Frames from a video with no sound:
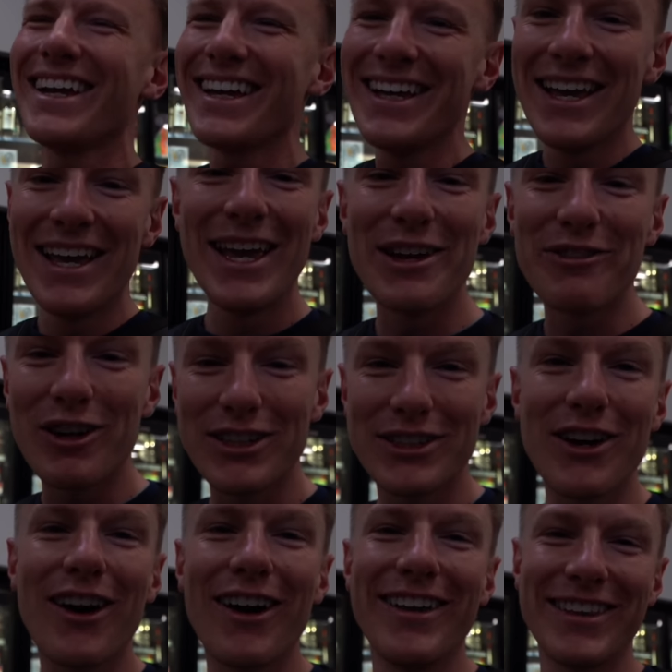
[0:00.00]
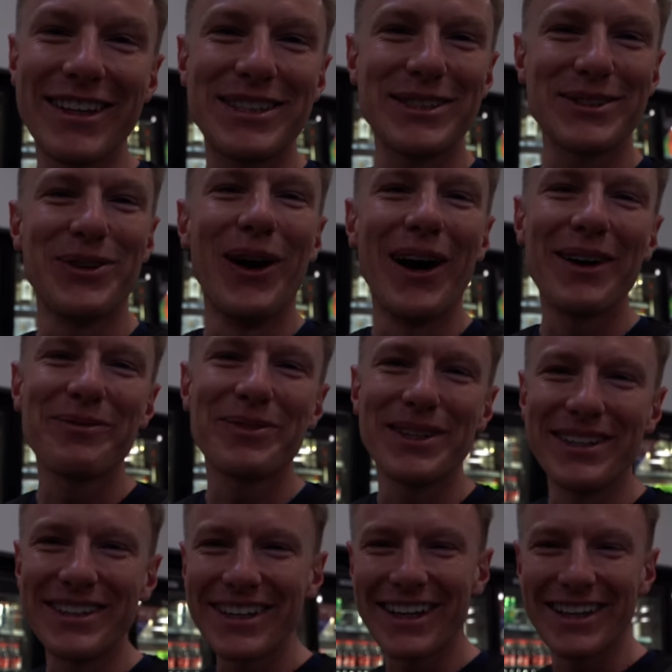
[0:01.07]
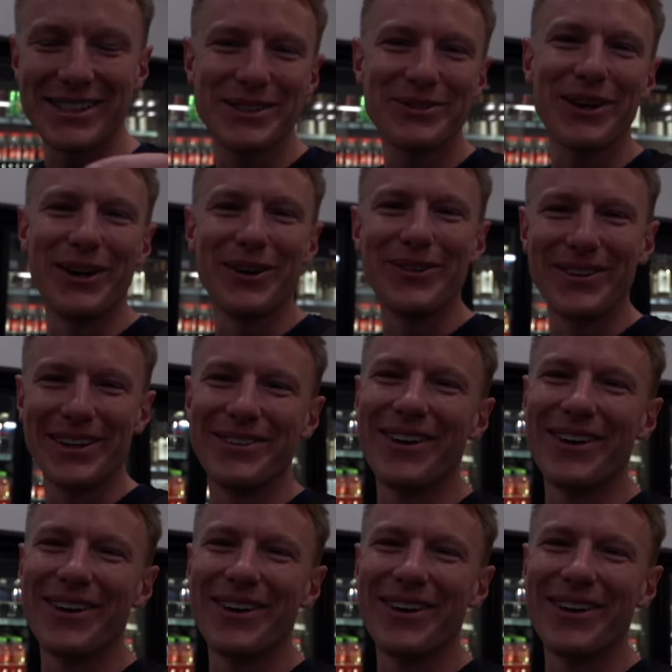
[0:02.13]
if I die, this is what happened. This is where it all went